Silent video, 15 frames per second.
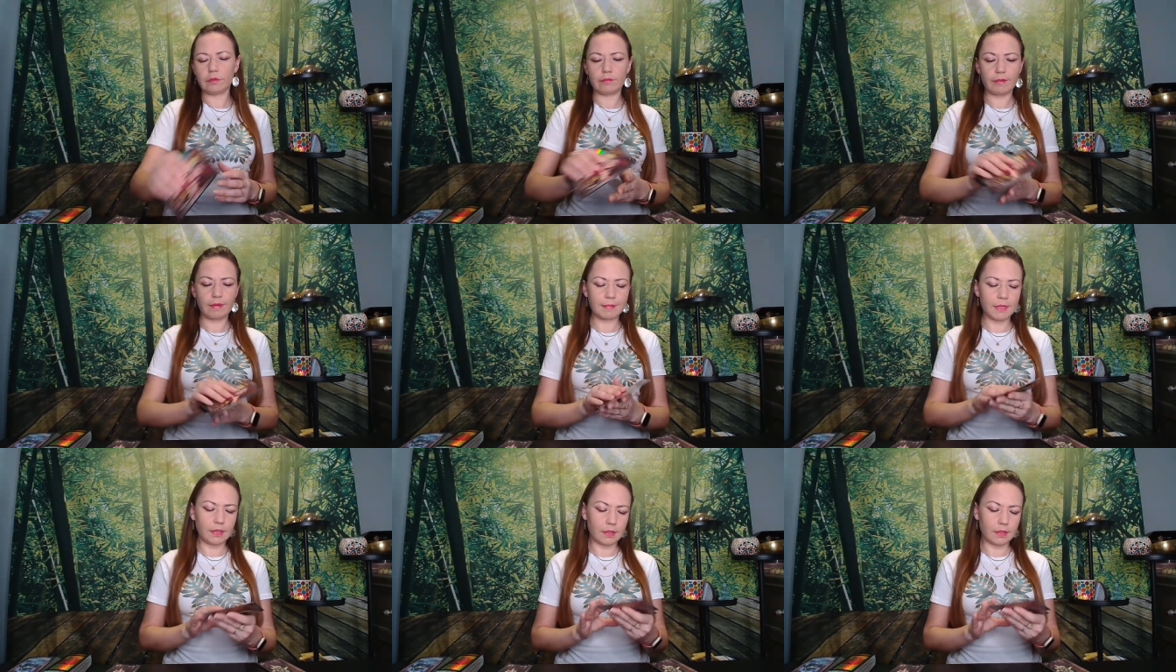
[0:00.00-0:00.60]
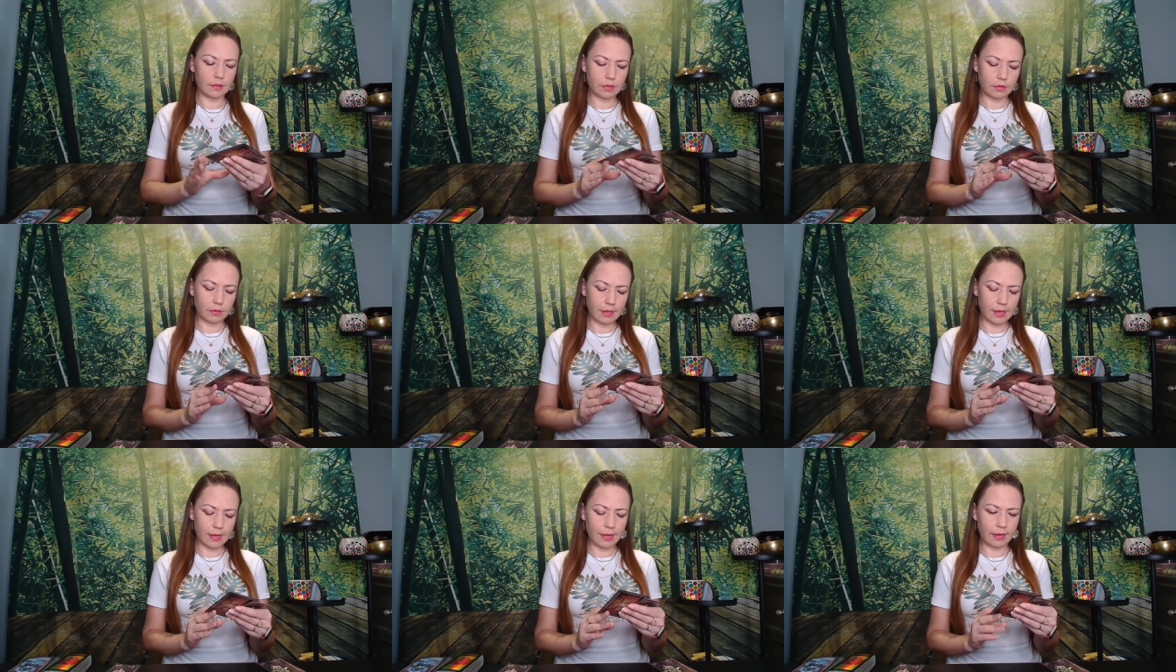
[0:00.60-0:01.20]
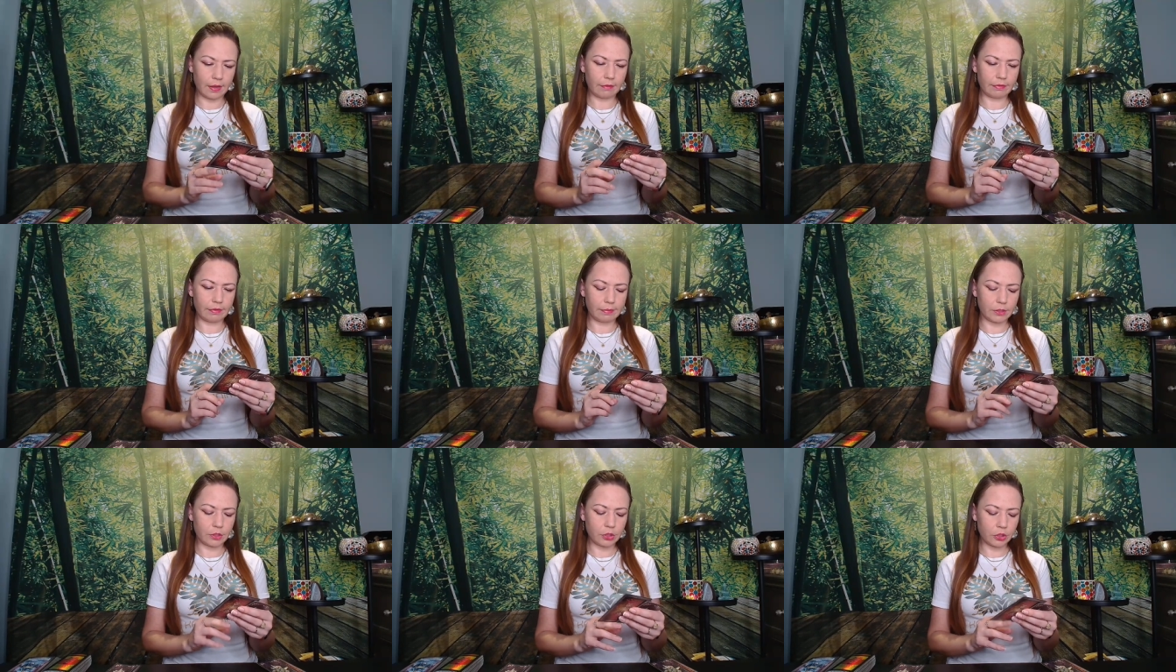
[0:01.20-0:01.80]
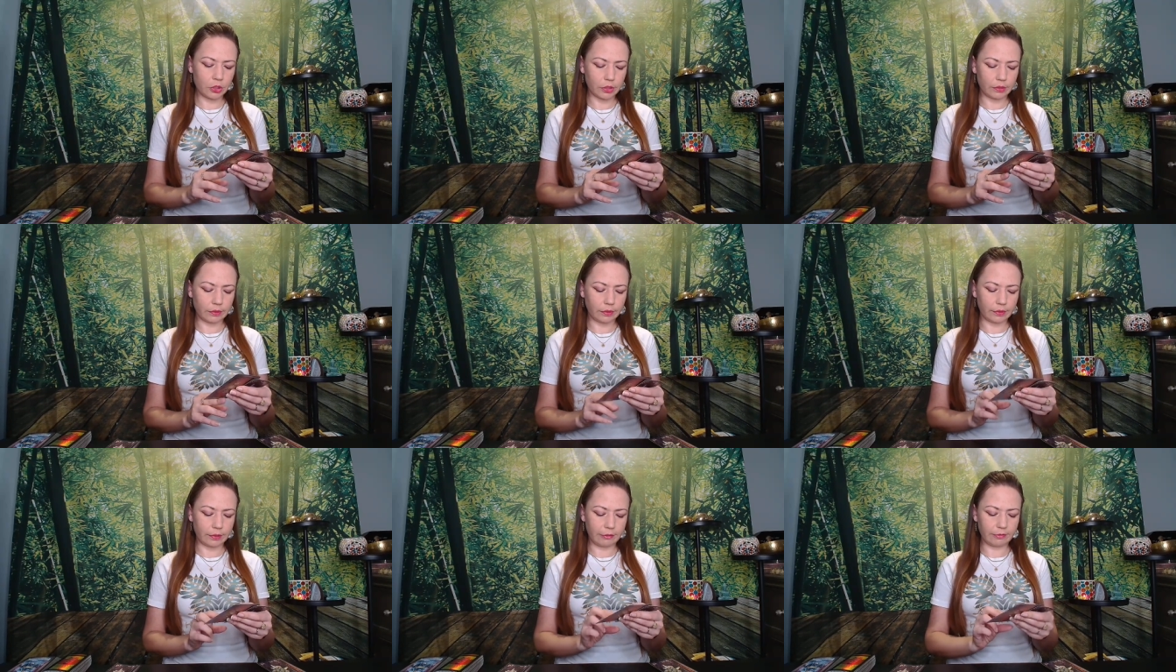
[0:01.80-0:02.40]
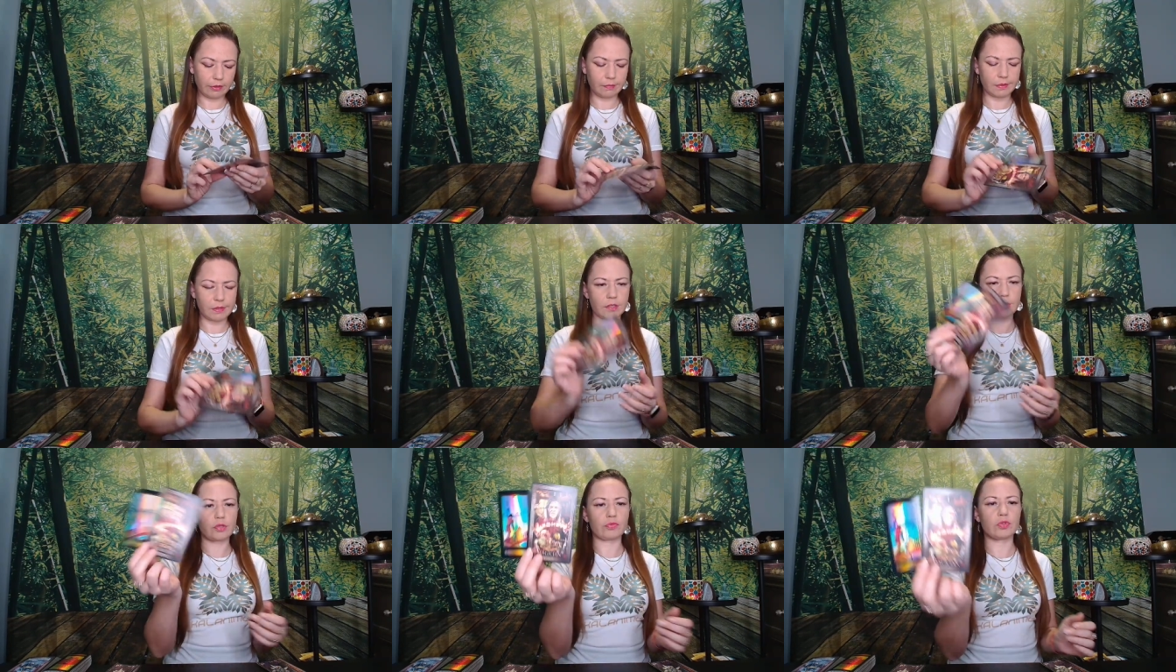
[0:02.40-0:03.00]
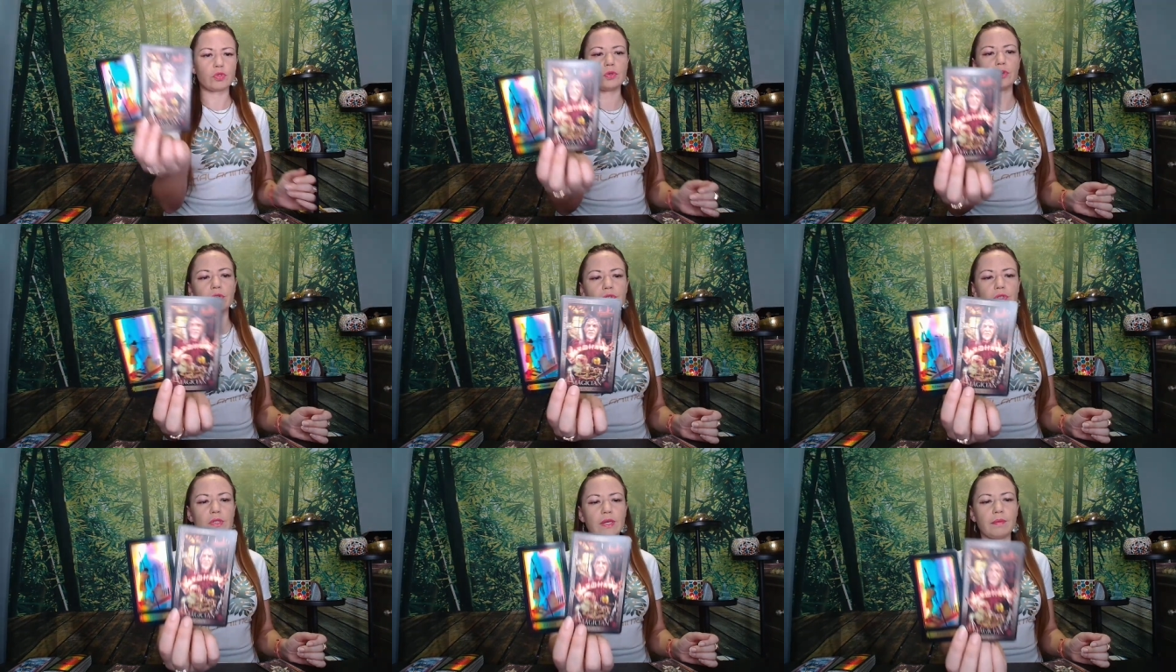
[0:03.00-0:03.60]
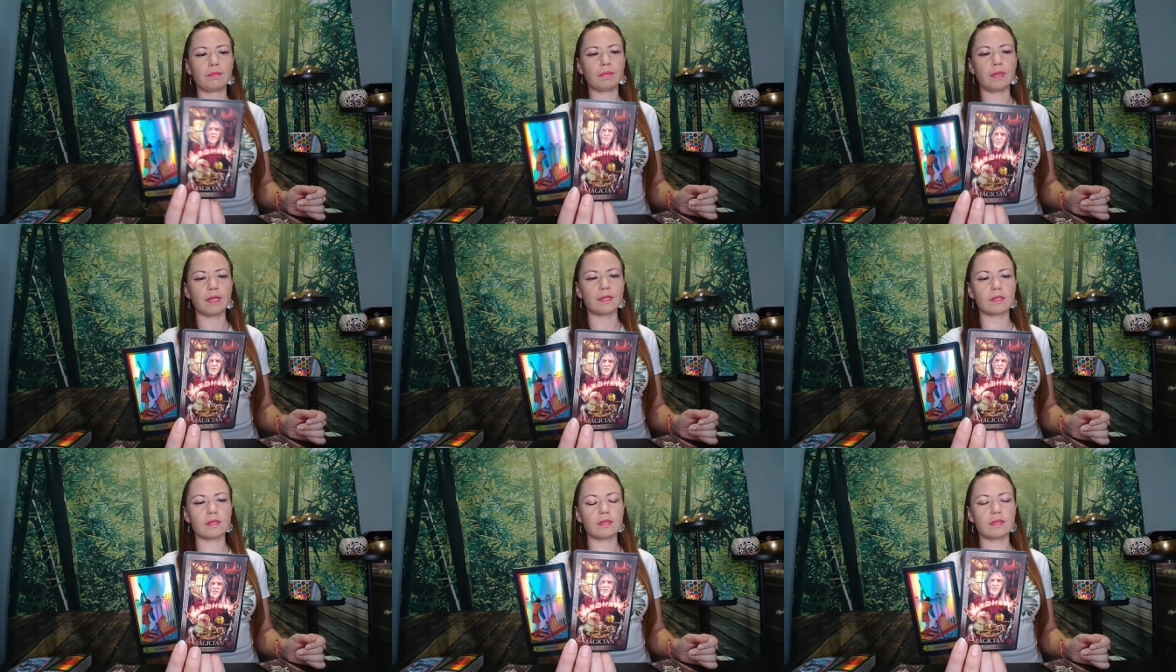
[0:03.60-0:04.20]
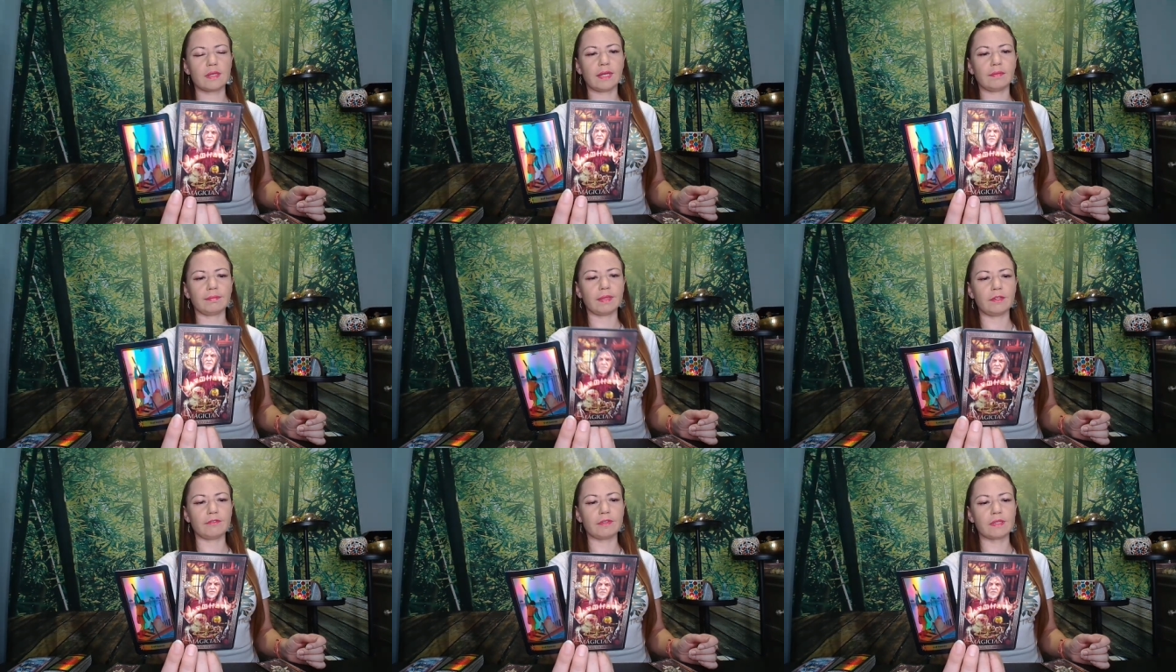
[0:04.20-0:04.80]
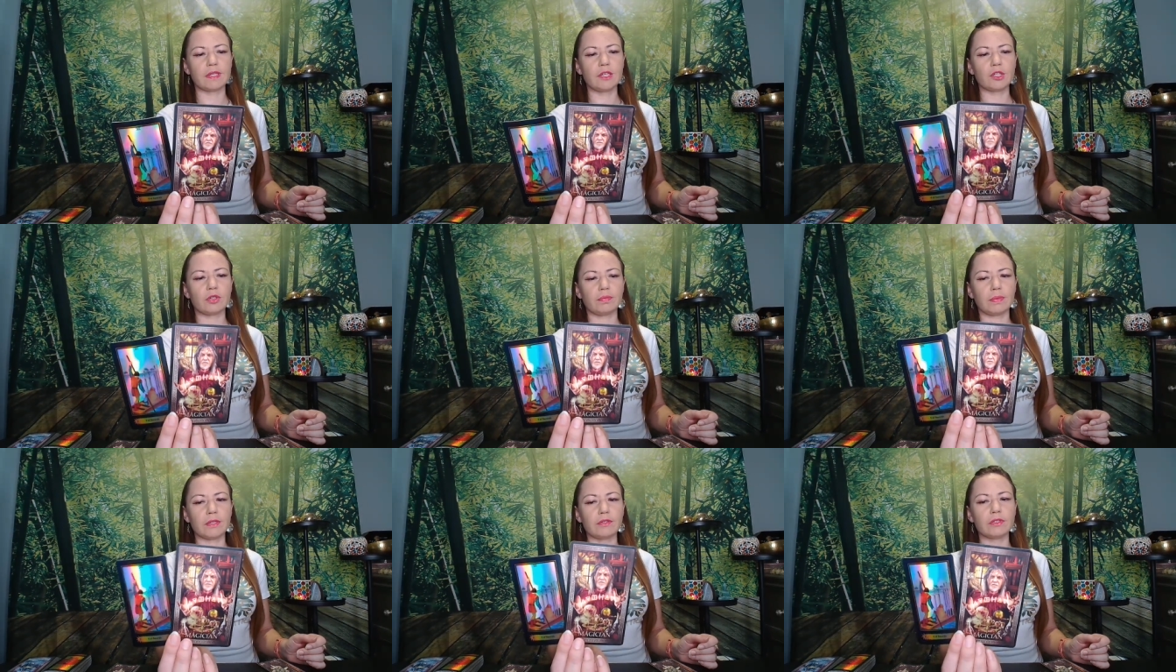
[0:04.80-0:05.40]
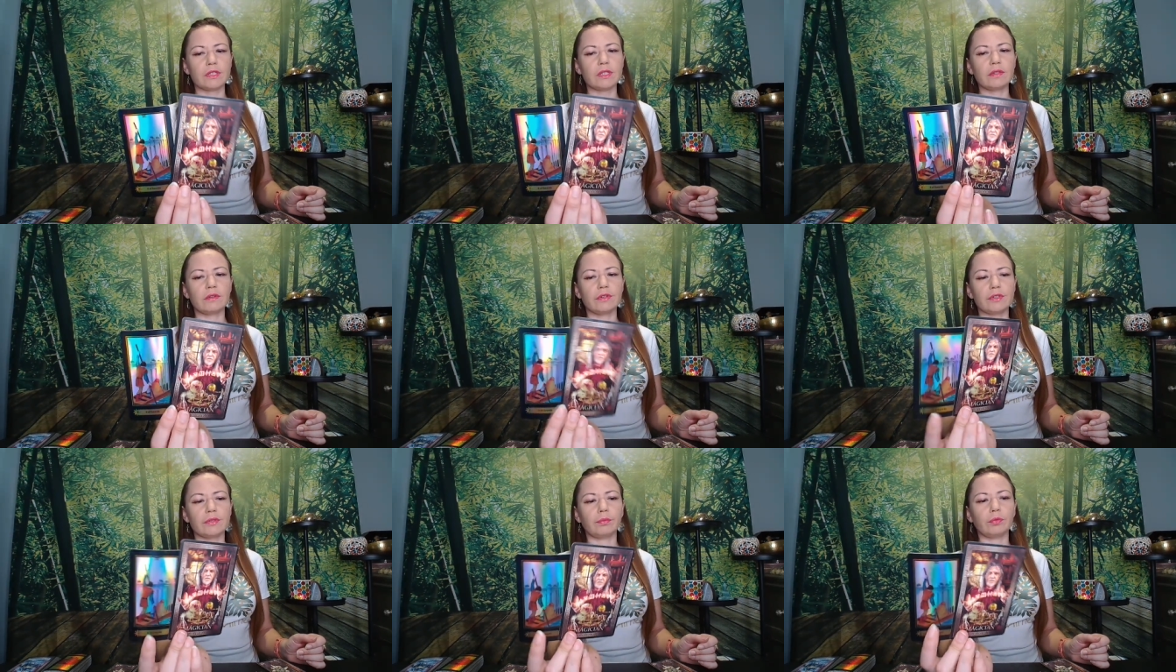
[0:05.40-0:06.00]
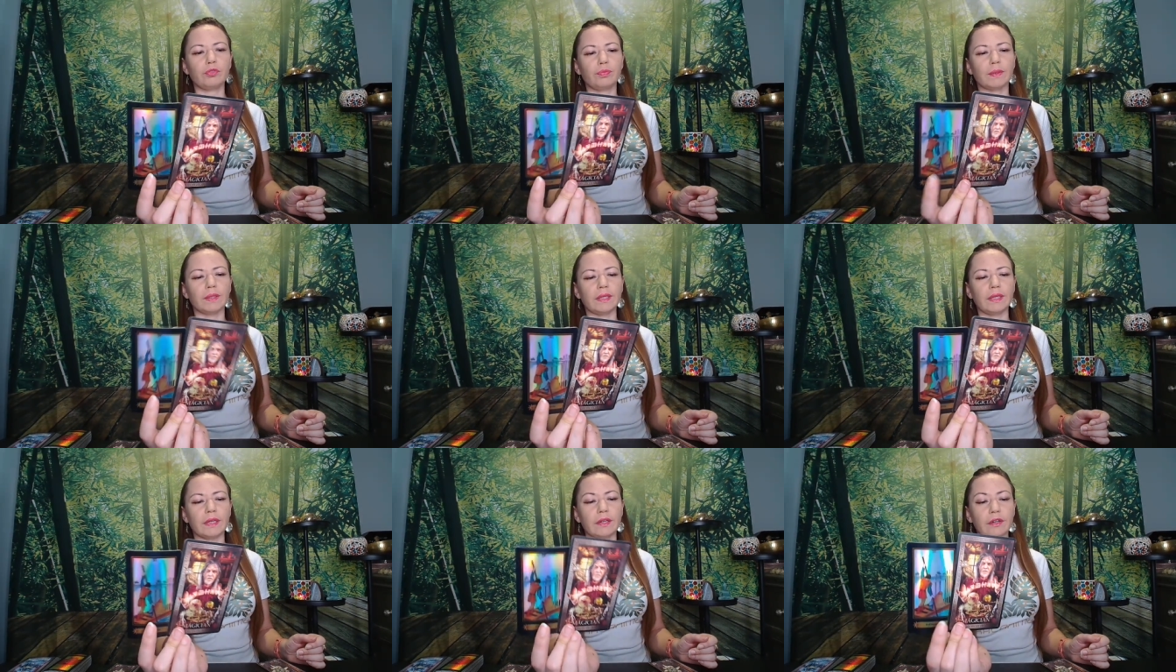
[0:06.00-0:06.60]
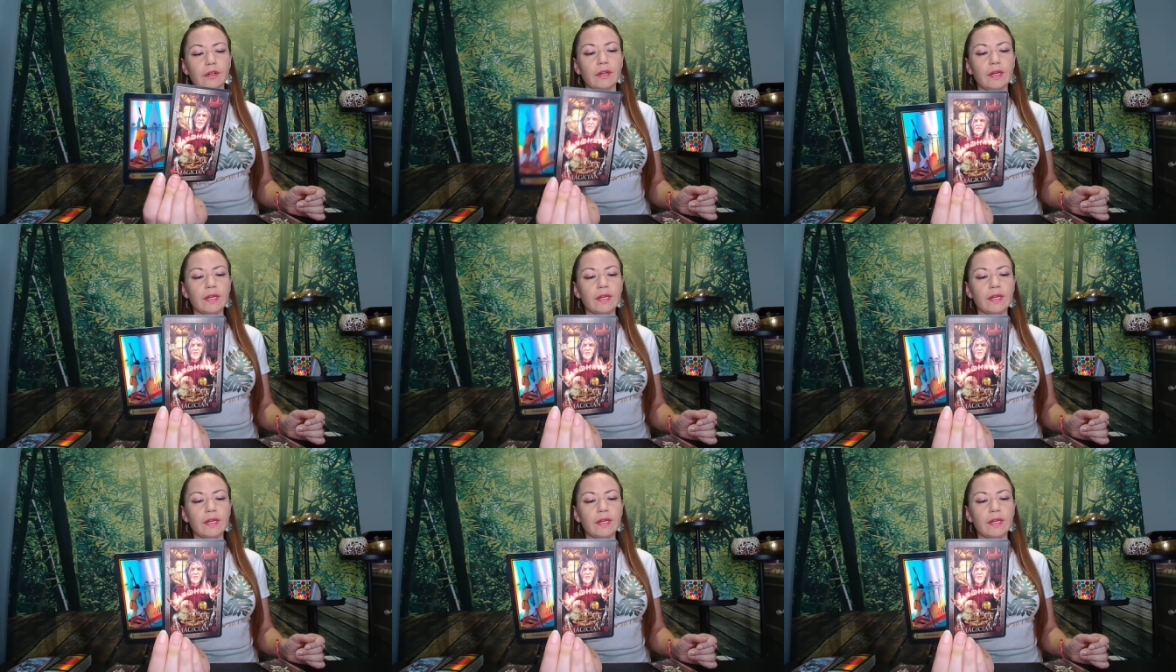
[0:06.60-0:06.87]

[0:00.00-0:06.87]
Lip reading: Feminines, you have the Magician clarified by Six of Swords. Yep, that's that manifestation, but you see there is movement here.